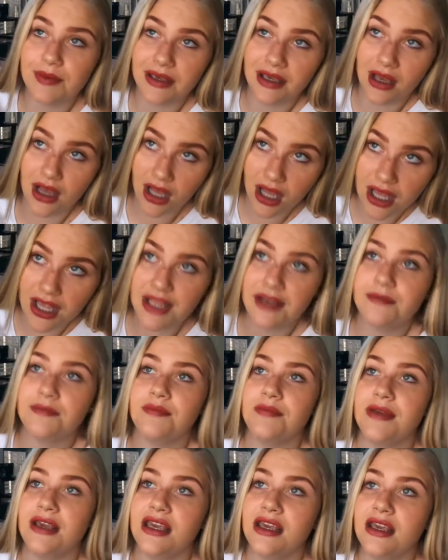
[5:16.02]
behind
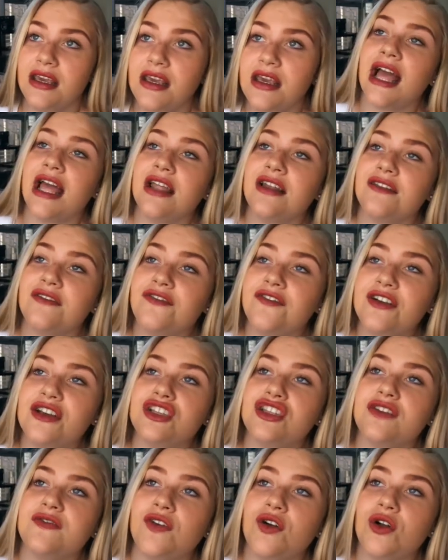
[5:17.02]
me and
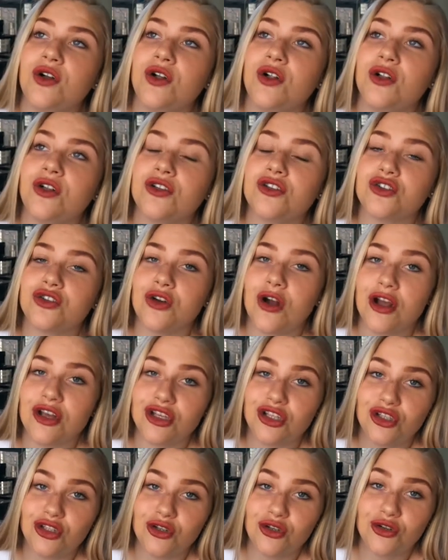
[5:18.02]
first of all
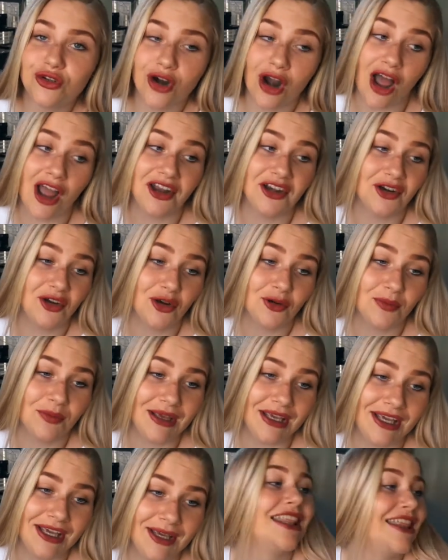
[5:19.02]
tries to grind on
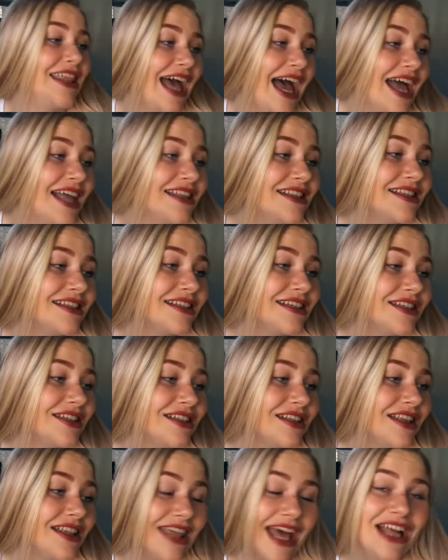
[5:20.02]
me, that
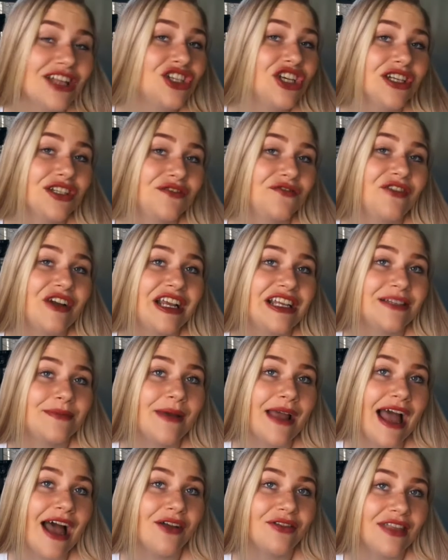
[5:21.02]
just freaks
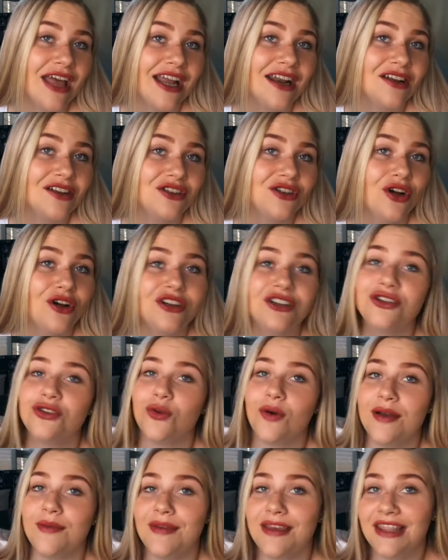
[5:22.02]
me out. That does not
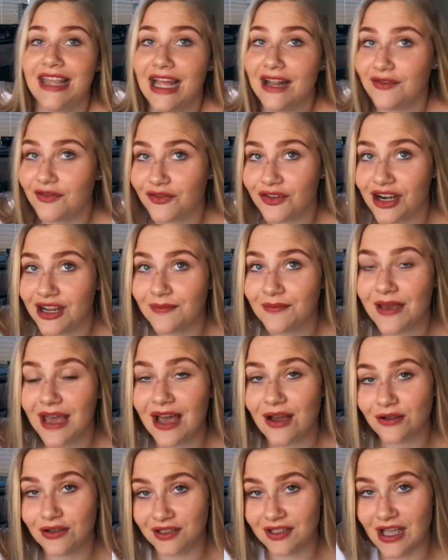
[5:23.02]
annoy me. That freaked me
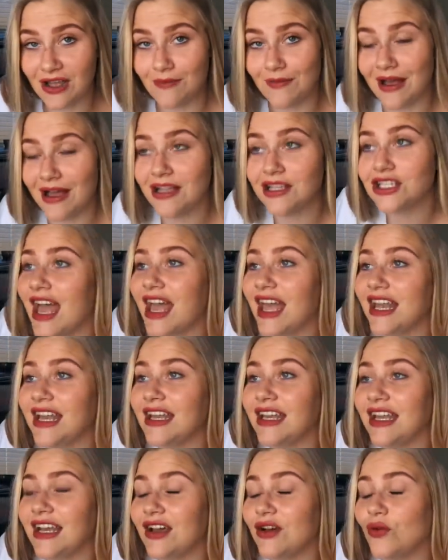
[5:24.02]
out so much.
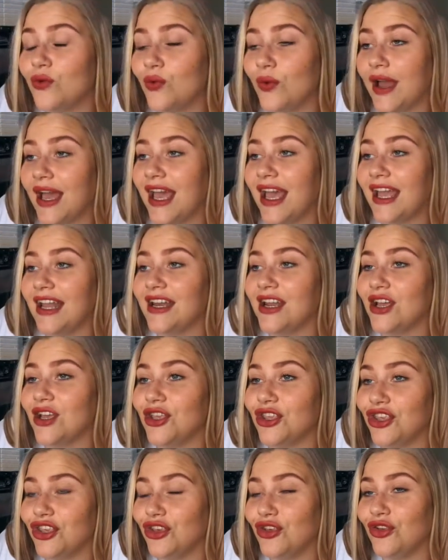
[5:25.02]
And when
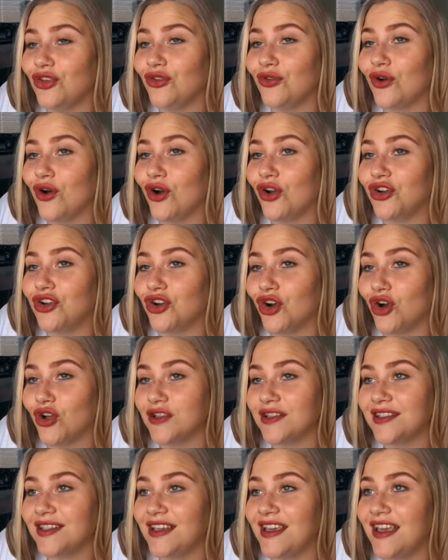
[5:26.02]
you are
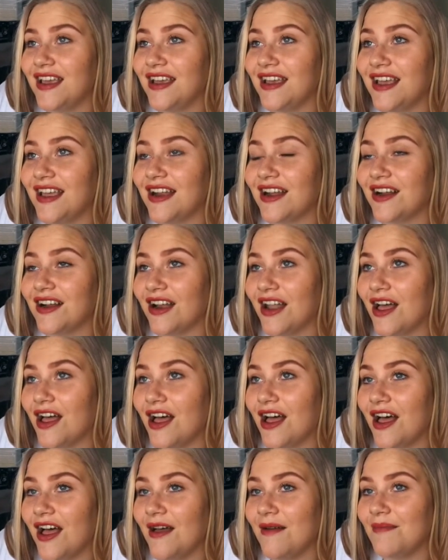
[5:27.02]
dancing in a
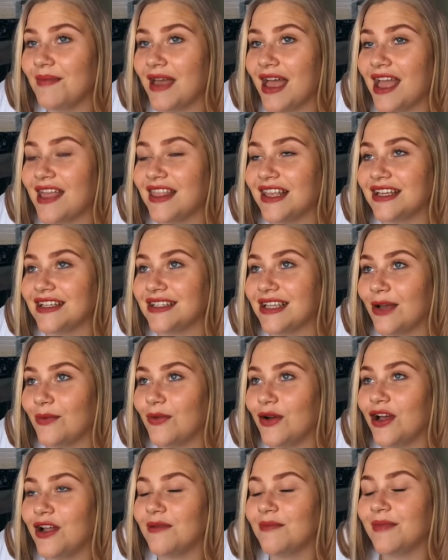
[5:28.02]
club and there's
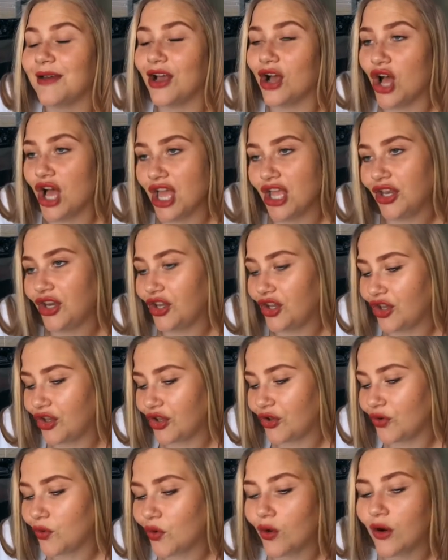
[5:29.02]
someone behind
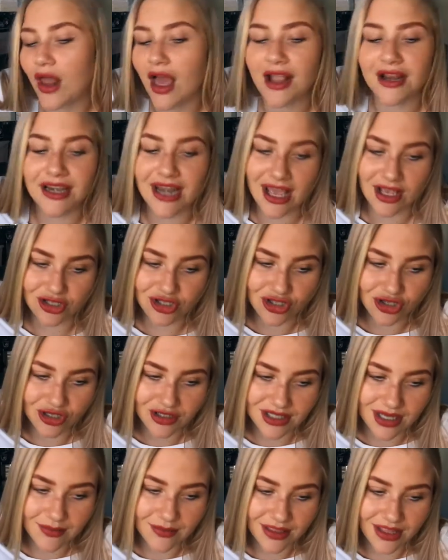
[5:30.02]
you or like next to you or
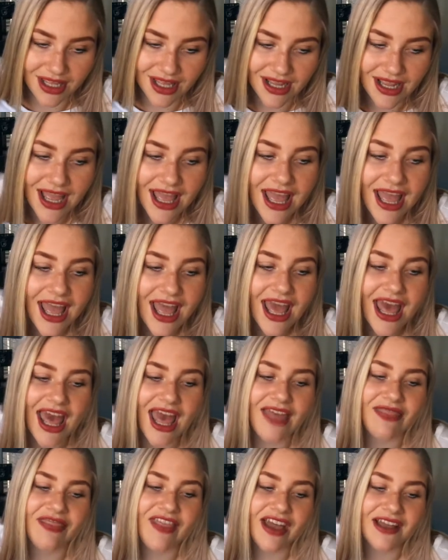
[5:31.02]
something,
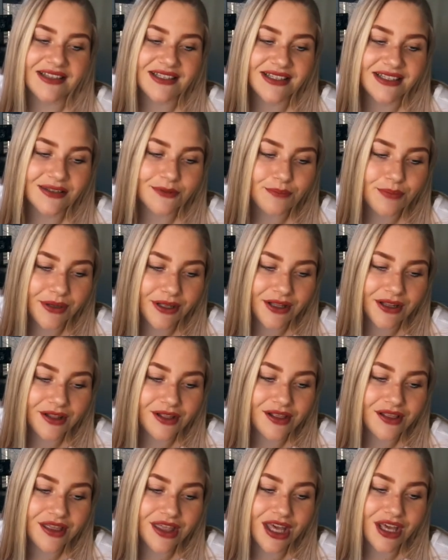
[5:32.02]
and they
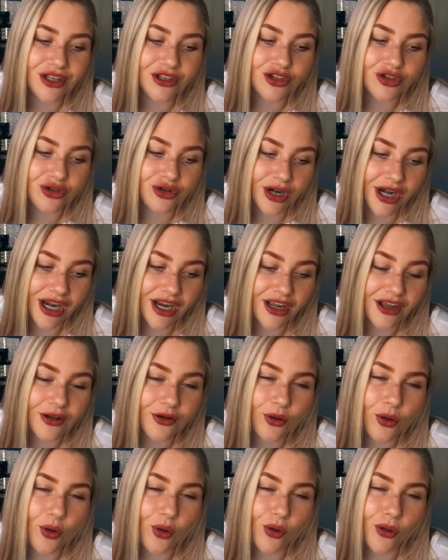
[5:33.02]
spill their drink
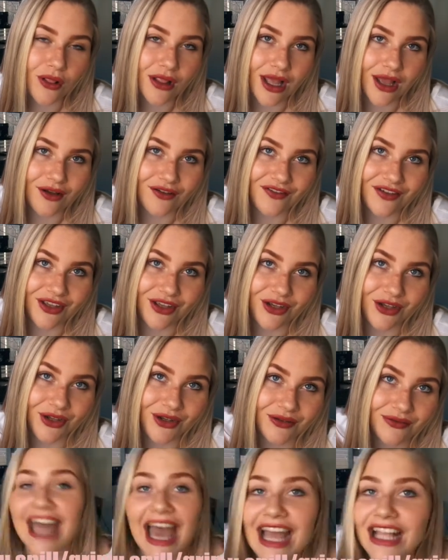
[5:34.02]
all over
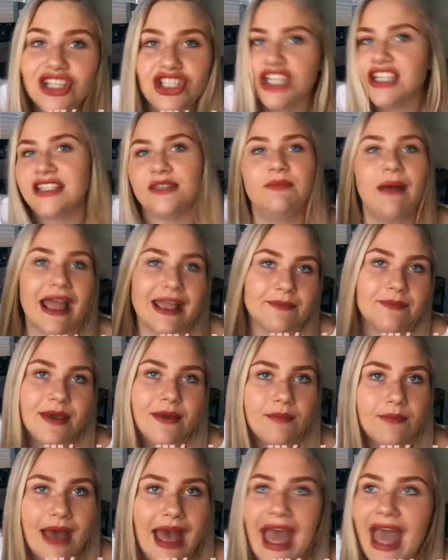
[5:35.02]
you, that just makes
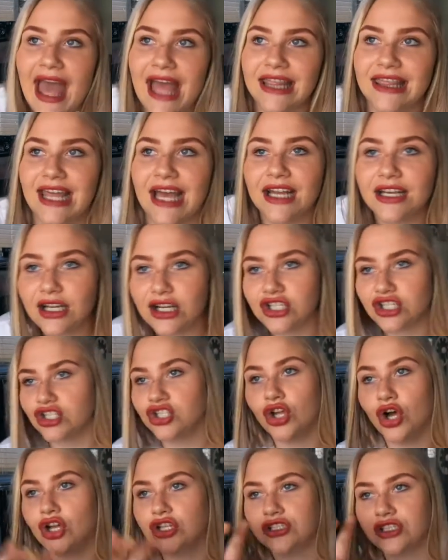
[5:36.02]
me mad. That does
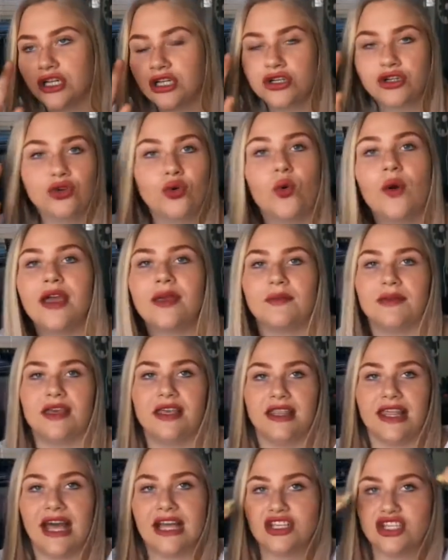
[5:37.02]
not annoy
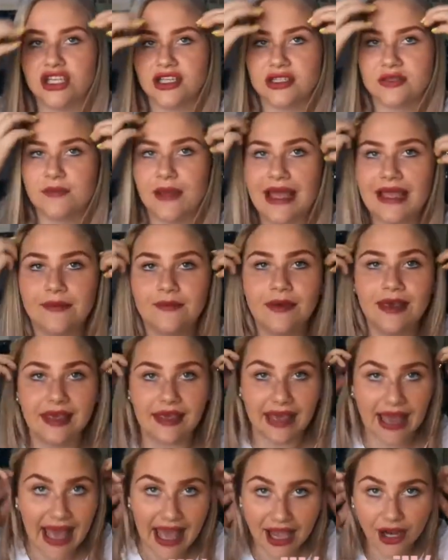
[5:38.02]
me. That just makes
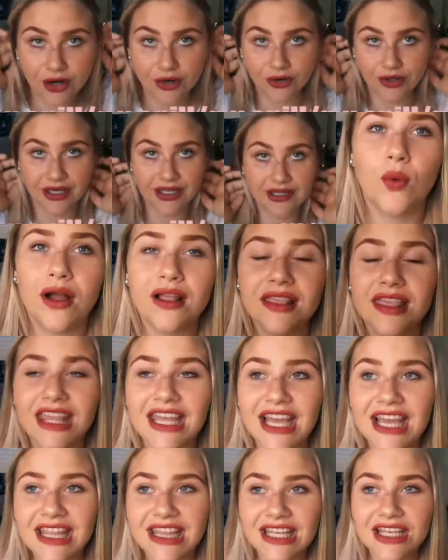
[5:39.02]
me angry. One
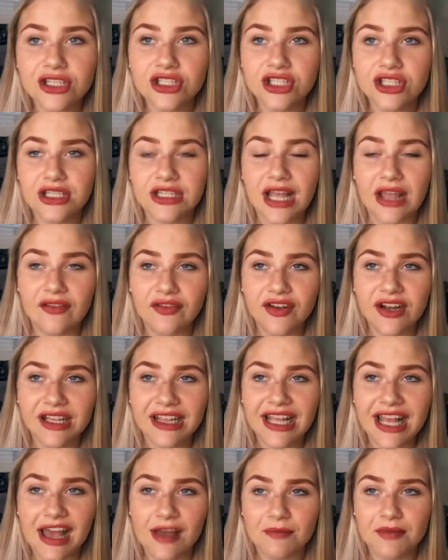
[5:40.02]
thing, and this
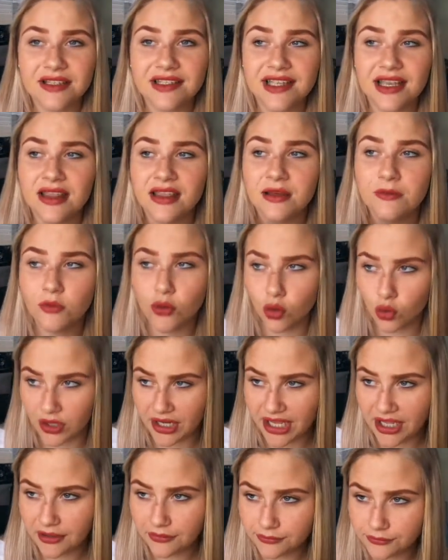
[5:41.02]
definitely happens in the morning,